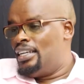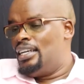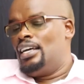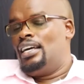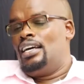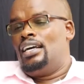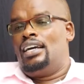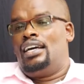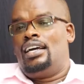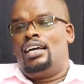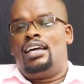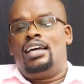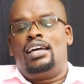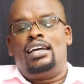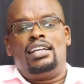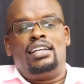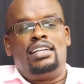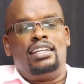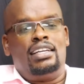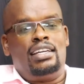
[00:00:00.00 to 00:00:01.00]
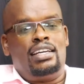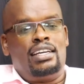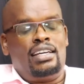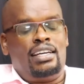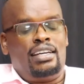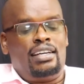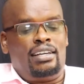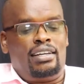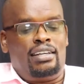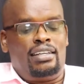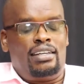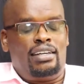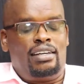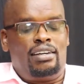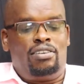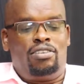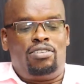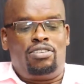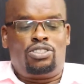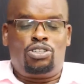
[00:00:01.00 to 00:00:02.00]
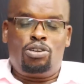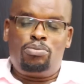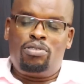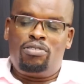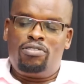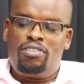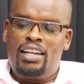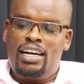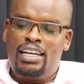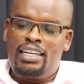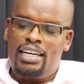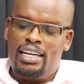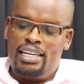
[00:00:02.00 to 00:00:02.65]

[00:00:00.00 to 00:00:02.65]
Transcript: And on top of that,